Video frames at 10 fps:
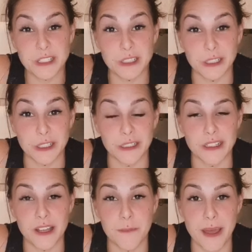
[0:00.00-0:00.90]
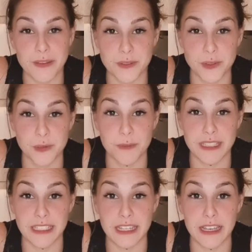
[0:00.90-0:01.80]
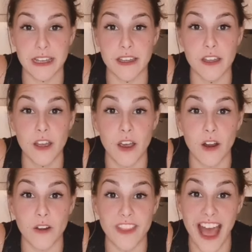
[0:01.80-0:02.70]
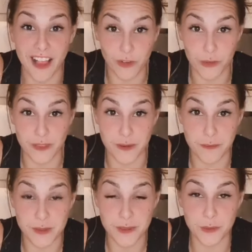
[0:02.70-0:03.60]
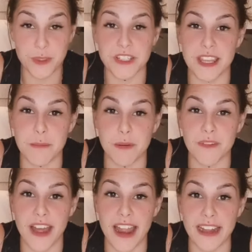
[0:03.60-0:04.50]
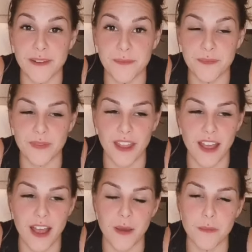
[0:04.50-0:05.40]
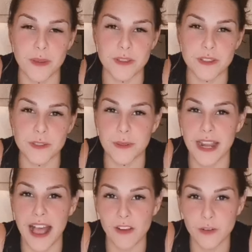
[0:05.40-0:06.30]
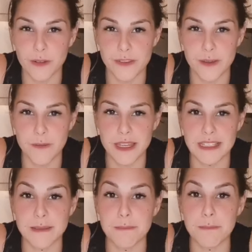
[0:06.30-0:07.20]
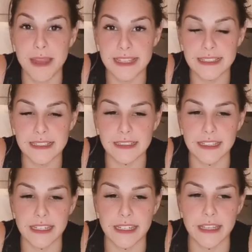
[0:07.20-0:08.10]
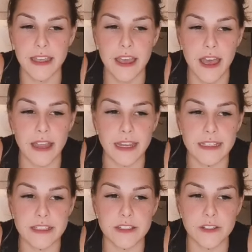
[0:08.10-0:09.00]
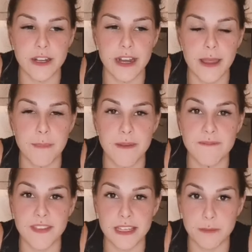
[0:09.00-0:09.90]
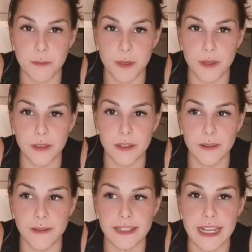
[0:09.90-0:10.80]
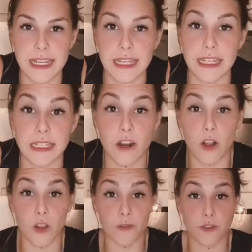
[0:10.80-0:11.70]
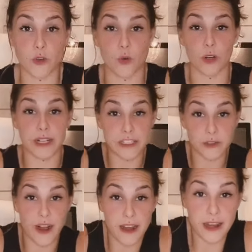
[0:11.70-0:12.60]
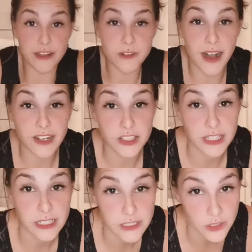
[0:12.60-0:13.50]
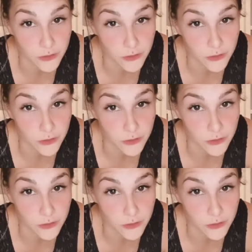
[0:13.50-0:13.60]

learn about social media are the algorithms which they provide. So an algorithm is basically Instagram and Facebook taking all of your interactions, your